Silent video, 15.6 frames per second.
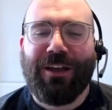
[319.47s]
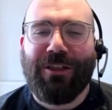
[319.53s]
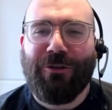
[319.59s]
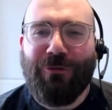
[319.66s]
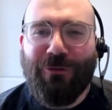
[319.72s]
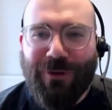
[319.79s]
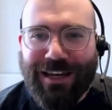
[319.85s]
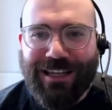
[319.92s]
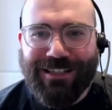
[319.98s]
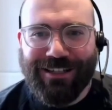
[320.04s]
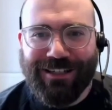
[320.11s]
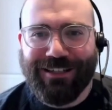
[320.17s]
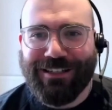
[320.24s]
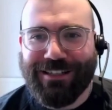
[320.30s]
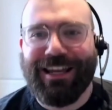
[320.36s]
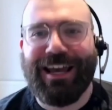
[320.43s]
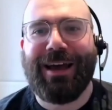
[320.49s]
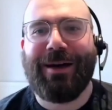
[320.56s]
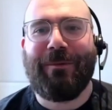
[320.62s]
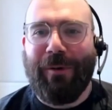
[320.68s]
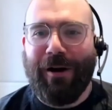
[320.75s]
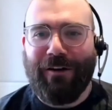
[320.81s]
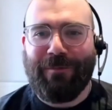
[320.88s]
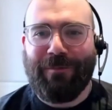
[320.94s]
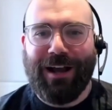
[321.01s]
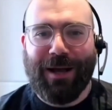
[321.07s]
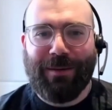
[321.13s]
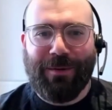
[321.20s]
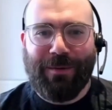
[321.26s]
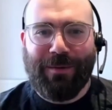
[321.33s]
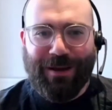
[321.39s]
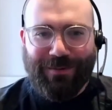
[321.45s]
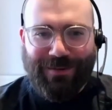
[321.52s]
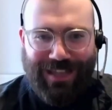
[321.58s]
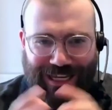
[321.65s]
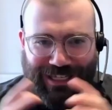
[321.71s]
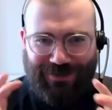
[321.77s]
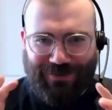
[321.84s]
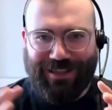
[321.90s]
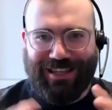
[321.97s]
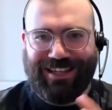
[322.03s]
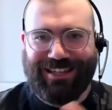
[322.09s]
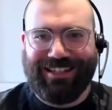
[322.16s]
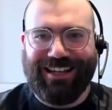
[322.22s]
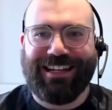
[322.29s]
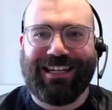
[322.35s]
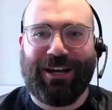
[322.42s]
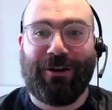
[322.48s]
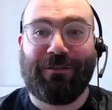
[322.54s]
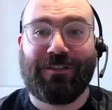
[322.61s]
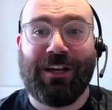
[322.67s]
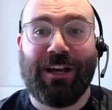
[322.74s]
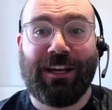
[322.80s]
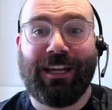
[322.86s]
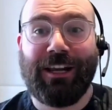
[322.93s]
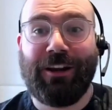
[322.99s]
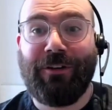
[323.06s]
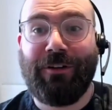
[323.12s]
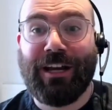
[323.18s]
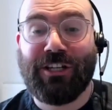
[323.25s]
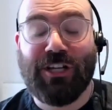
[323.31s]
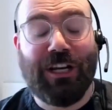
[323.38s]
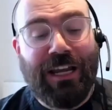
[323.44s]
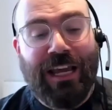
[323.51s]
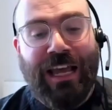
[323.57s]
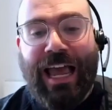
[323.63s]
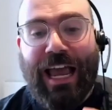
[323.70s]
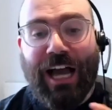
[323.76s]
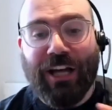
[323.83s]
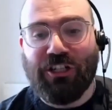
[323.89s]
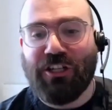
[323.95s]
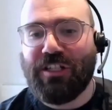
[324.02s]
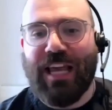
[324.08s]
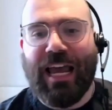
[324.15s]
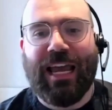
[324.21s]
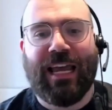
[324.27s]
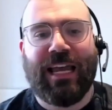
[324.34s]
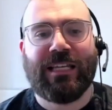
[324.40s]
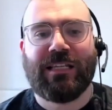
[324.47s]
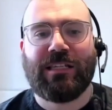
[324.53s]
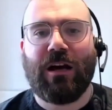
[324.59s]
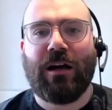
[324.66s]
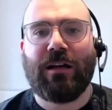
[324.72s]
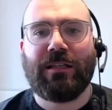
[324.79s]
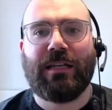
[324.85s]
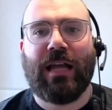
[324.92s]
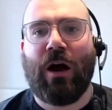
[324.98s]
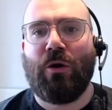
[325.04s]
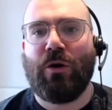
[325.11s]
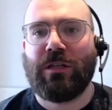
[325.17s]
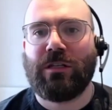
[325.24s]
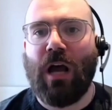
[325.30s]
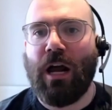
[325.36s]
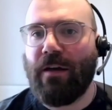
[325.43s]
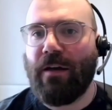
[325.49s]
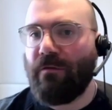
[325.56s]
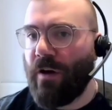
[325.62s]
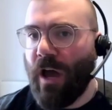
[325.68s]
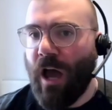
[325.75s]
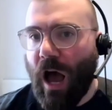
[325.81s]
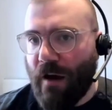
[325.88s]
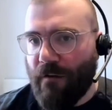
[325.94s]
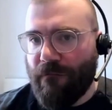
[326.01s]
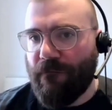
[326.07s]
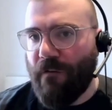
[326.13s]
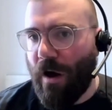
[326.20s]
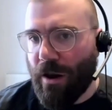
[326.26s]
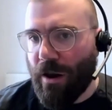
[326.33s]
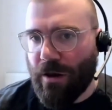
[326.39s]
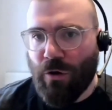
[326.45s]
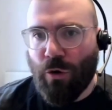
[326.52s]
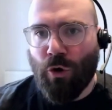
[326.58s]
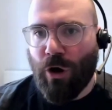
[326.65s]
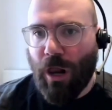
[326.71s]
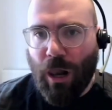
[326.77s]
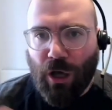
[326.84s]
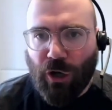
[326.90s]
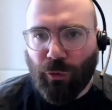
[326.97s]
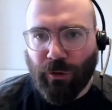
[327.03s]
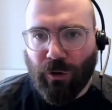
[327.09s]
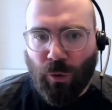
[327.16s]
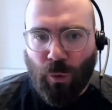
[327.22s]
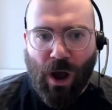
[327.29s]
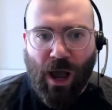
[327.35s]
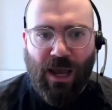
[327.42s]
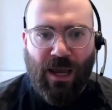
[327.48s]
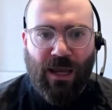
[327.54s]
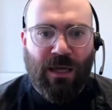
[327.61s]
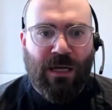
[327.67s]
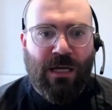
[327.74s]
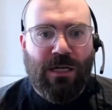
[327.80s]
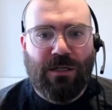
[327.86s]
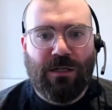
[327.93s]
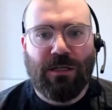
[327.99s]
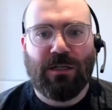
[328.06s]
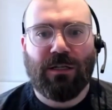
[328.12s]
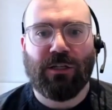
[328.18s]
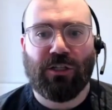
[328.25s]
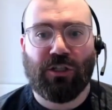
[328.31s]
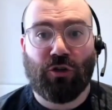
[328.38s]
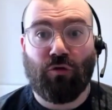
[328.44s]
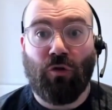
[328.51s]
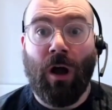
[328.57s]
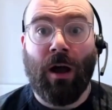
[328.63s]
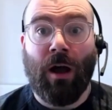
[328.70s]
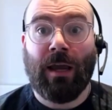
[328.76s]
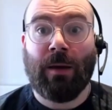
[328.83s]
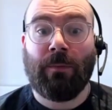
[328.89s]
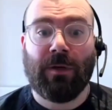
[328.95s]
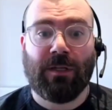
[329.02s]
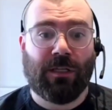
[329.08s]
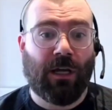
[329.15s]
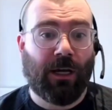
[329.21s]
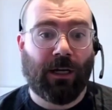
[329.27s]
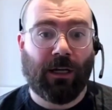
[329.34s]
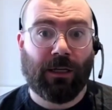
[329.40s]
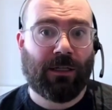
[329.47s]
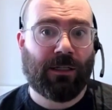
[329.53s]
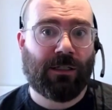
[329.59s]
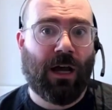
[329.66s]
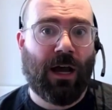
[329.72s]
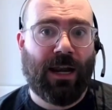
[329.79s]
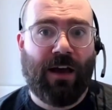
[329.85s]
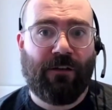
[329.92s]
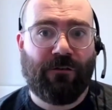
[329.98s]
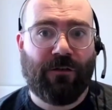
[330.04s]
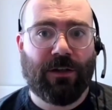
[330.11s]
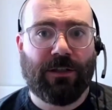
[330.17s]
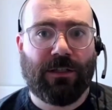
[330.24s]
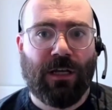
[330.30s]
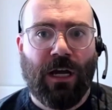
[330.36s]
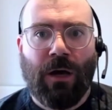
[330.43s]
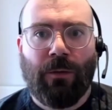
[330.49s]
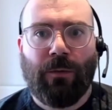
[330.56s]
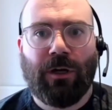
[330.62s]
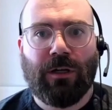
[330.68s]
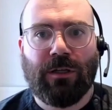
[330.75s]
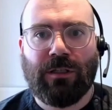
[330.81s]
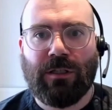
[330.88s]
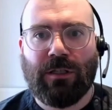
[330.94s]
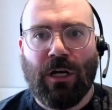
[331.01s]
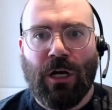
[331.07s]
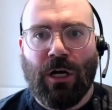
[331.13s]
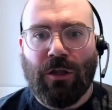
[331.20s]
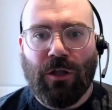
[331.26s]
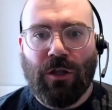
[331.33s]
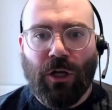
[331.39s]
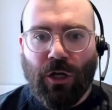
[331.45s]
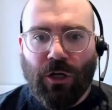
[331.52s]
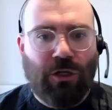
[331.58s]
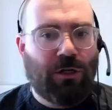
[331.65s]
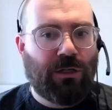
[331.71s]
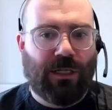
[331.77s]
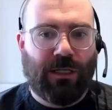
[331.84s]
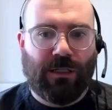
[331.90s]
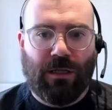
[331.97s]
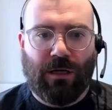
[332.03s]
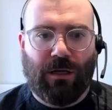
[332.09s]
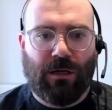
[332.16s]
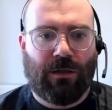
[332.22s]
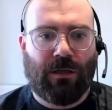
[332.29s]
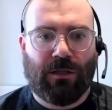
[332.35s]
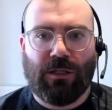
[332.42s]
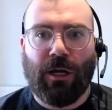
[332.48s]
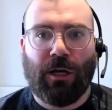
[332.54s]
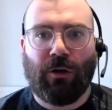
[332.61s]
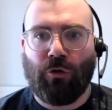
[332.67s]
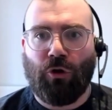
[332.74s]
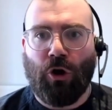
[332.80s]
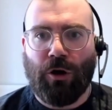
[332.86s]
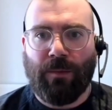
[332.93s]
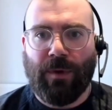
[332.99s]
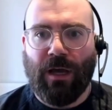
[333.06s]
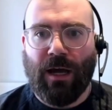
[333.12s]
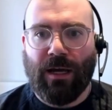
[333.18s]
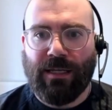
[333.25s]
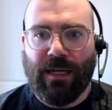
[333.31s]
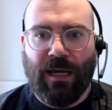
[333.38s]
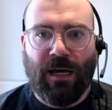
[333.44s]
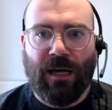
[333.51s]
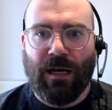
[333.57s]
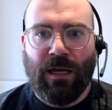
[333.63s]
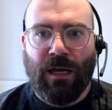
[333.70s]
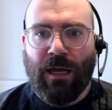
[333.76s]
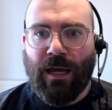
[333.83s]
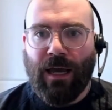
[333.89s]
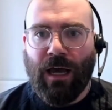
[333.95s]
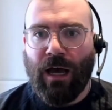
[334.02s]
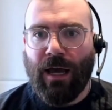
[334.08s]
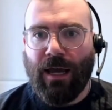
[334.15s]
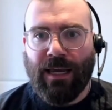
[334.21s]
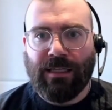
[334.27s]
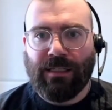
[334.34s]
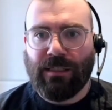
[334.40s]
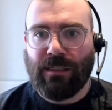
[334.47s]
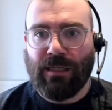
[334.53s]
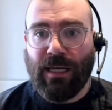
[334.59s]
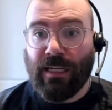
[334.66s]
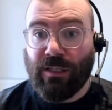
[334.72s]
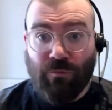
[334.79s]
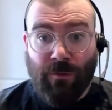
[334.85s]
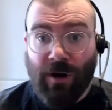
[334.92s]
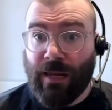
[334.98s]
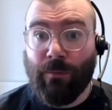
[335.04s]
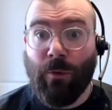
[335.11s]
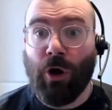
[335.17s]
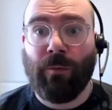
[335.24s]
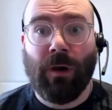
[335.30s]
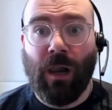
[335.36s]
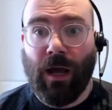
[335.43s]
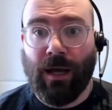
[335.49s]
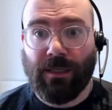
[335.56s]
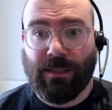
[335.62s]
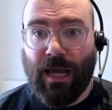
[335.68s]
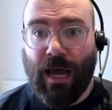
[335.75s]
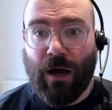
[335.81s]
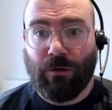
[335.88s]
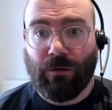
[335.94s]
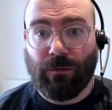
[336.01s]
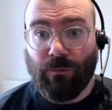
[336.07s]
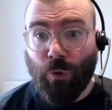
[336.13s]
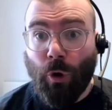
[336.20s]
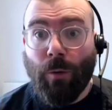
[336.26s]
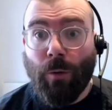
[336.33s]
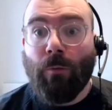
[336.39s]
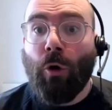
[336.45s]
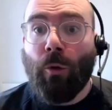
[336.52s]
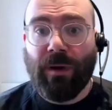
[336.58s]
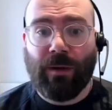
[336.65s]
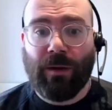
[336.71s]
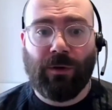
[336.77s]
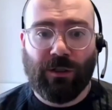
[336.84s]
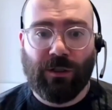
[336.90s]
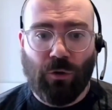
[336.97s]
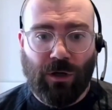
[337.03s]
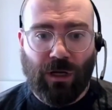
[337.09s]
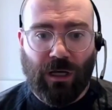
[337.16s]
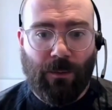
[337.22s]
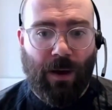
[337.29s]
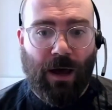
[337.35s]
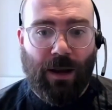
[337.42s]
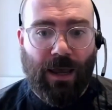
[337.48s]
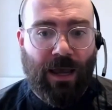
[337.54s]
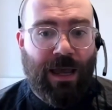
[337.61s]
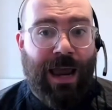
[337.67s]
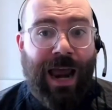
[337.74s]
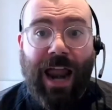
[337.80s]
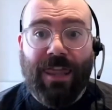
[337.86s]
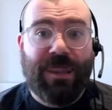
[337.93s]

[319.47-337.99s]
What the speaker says: The reason, Seb, I've become a bit obsessed with this idea of circular-ish, and yeah, I should say it started out as kind of a fun or colloquial way to describe circular design efforts. Because the good news is that the circular economy idea is really mobilized now. More and more people are talking about it, and